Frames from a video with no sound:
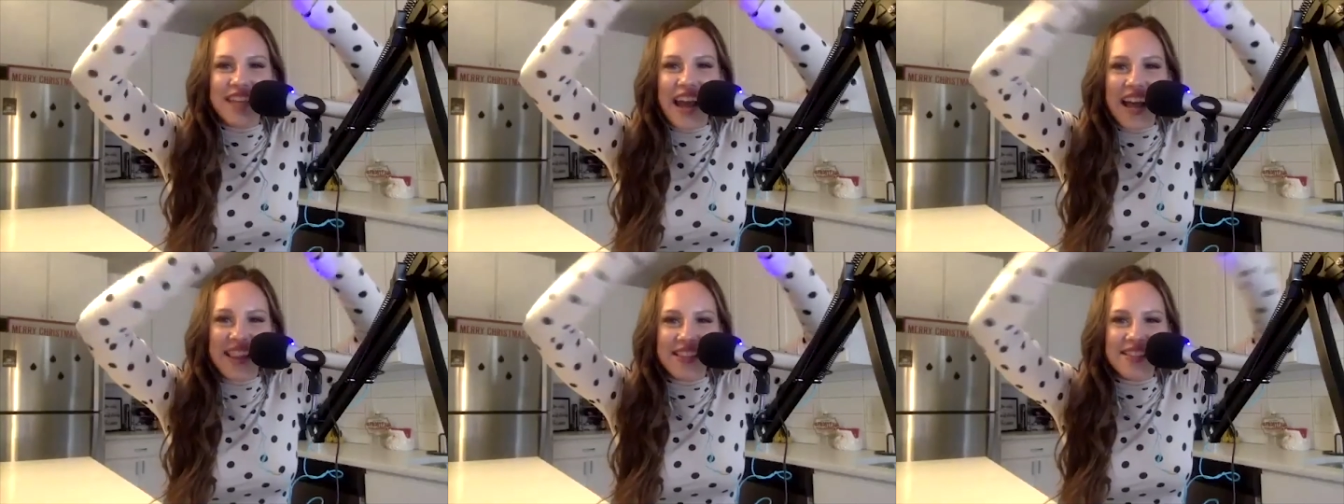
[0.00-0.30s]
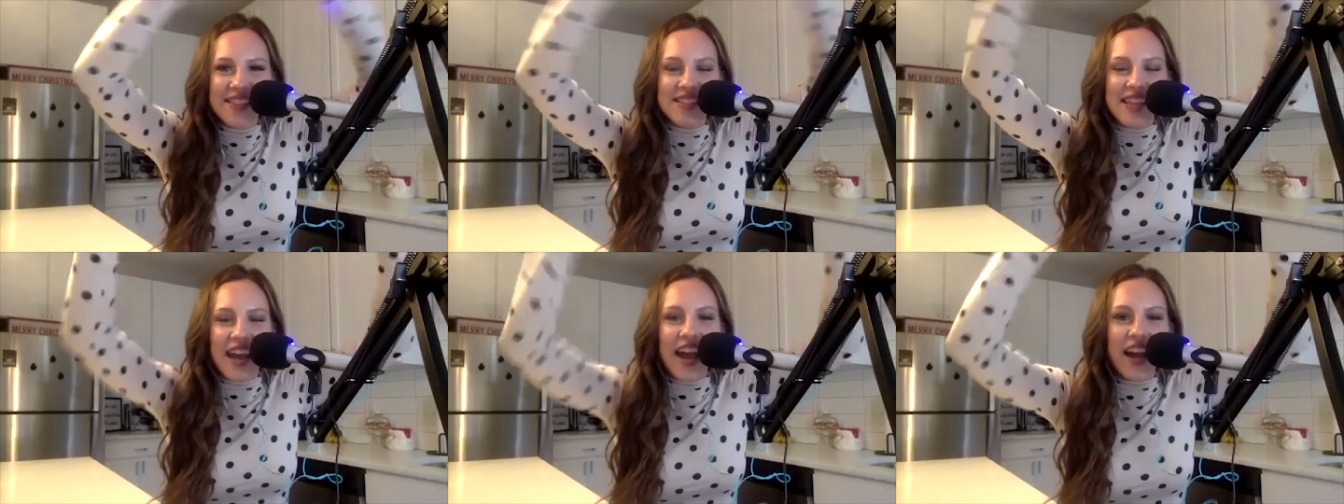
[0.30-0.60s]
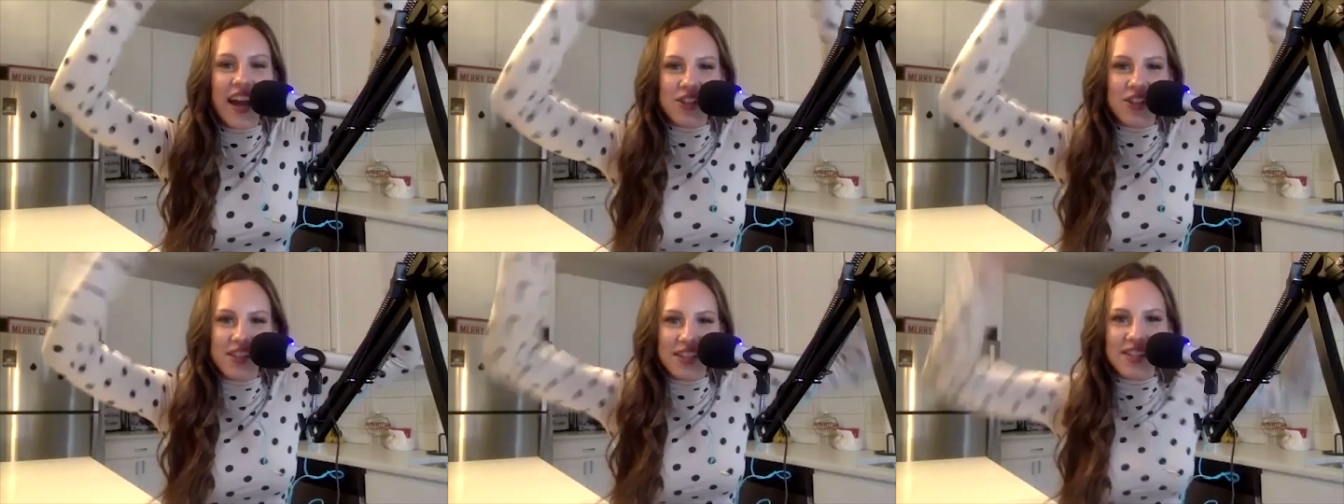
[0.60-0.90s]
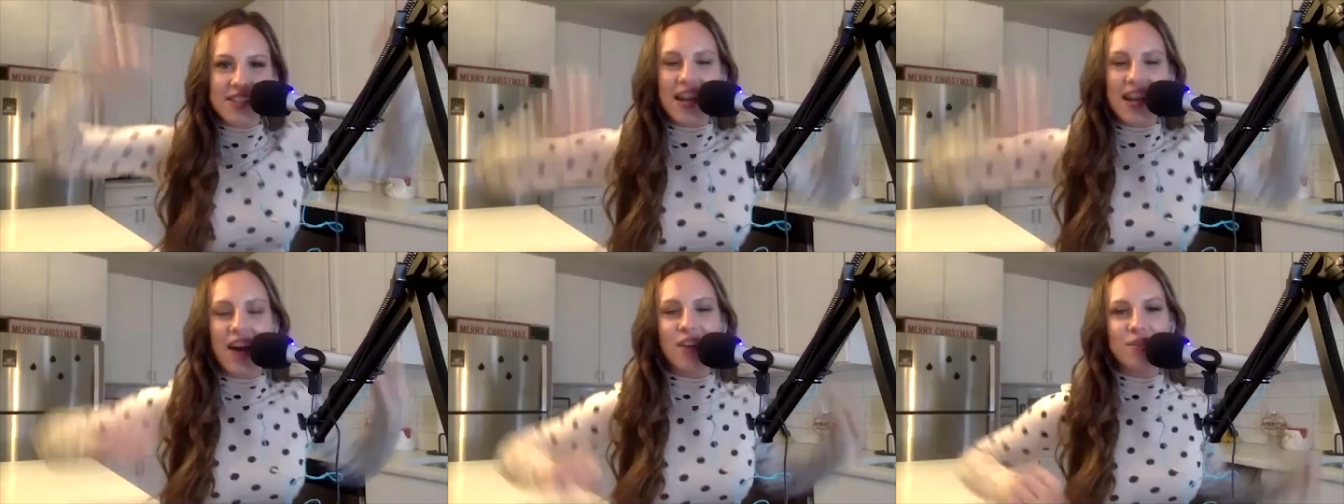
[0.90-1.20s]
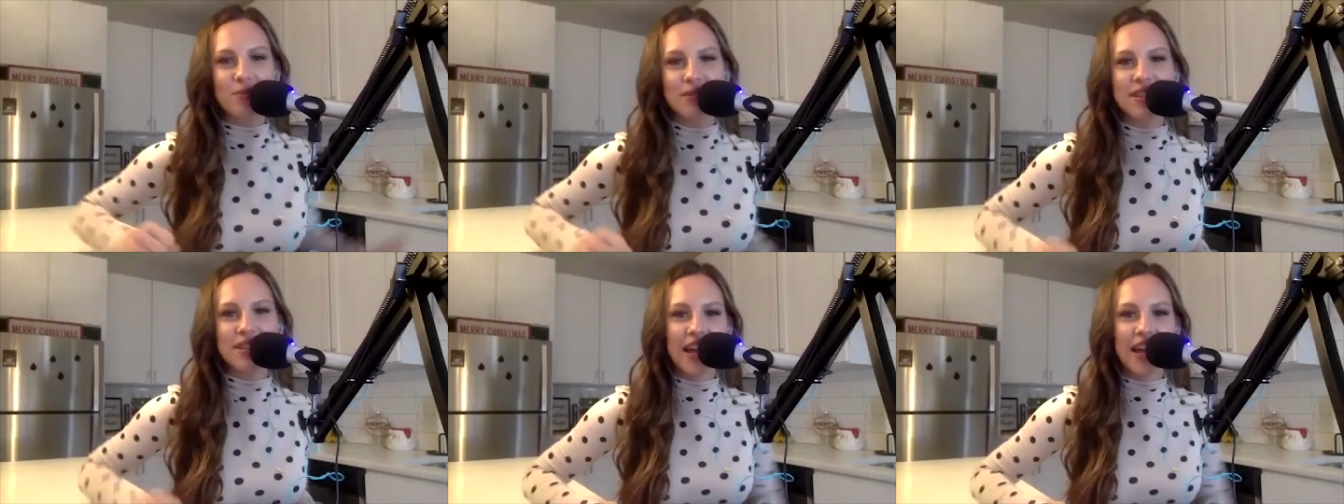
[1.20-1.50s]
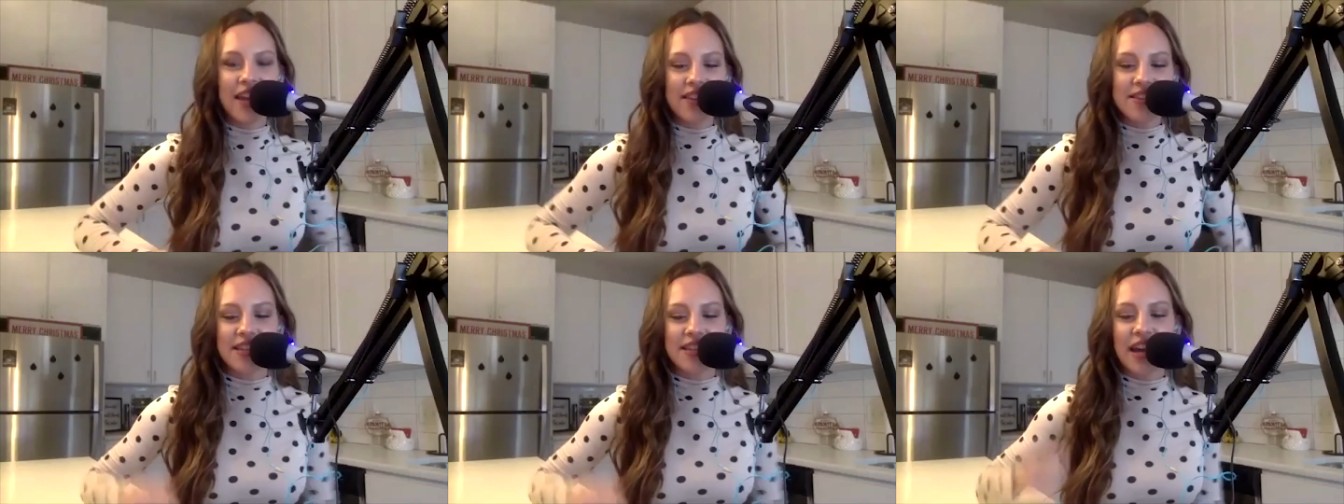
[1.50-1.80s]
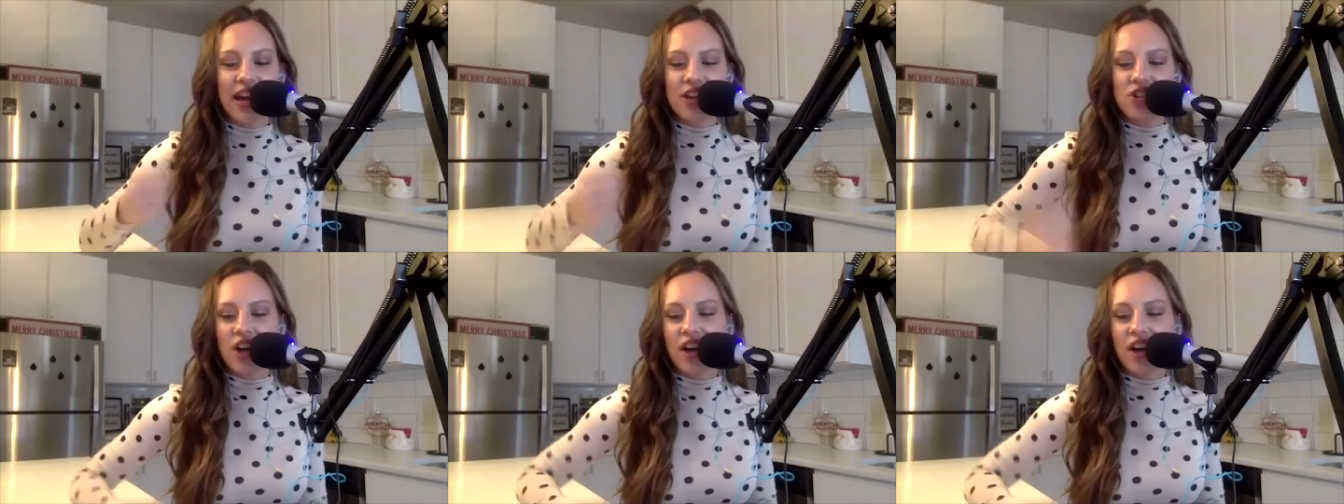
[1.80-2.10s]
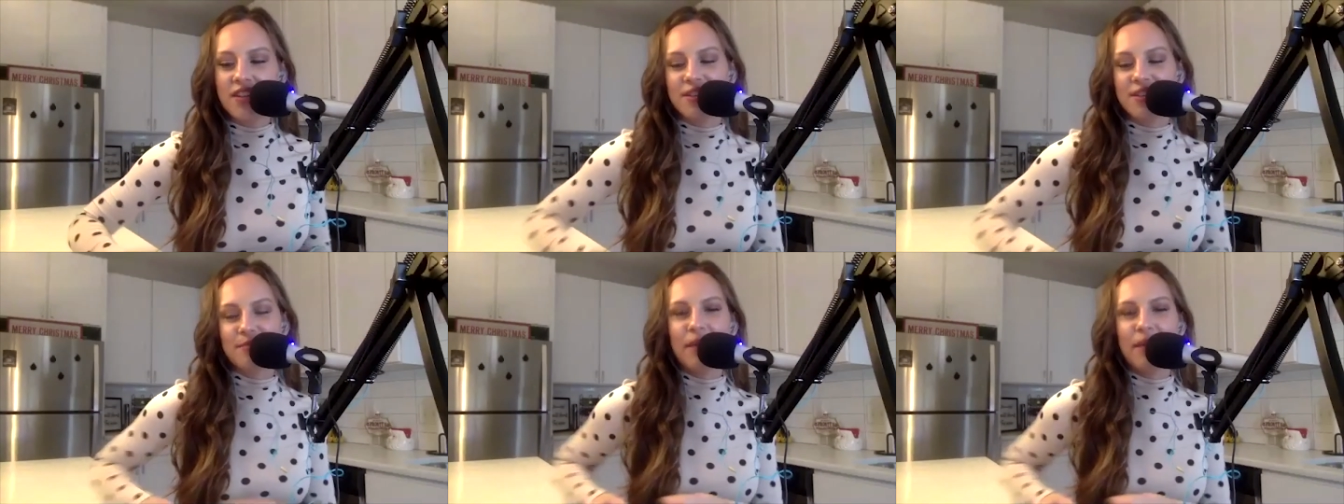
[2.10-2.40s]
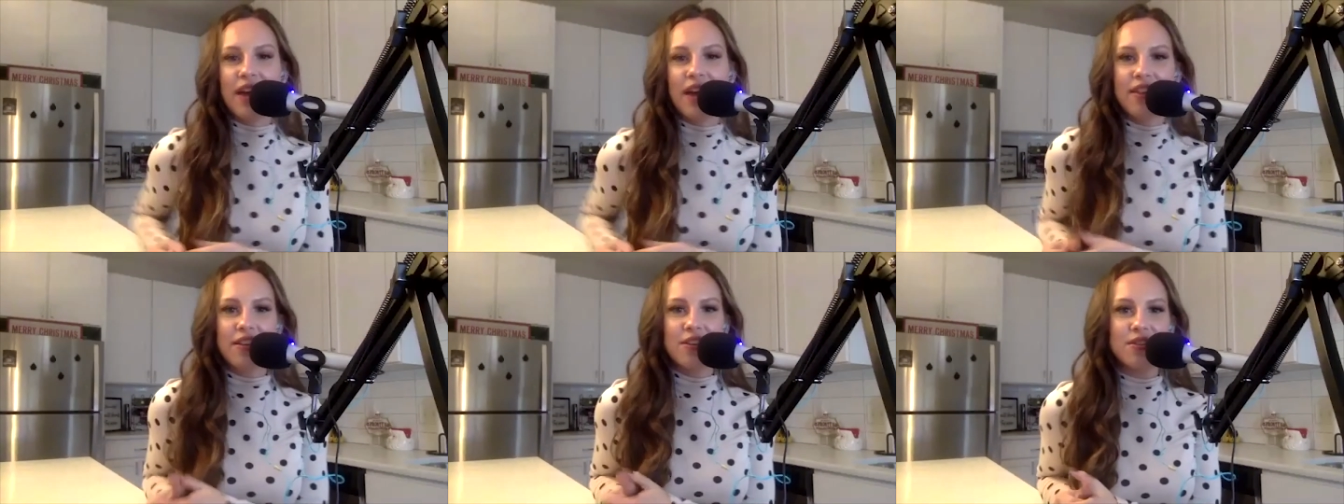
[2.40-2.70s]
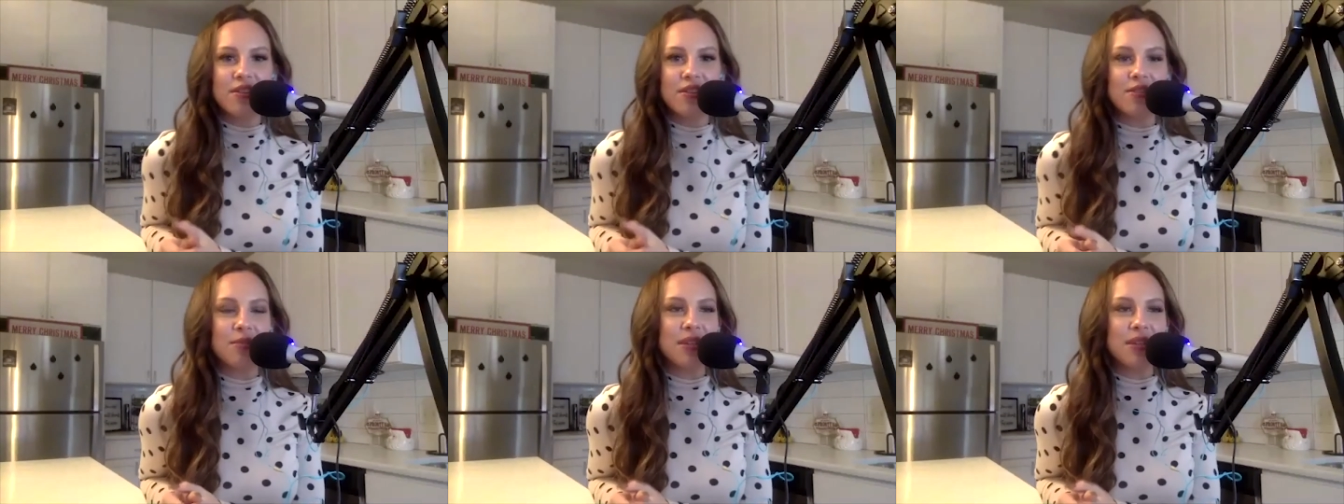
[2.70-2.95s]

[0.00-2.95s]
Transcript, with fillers: the stash. In this house, we stand the stash. Auston Matthews.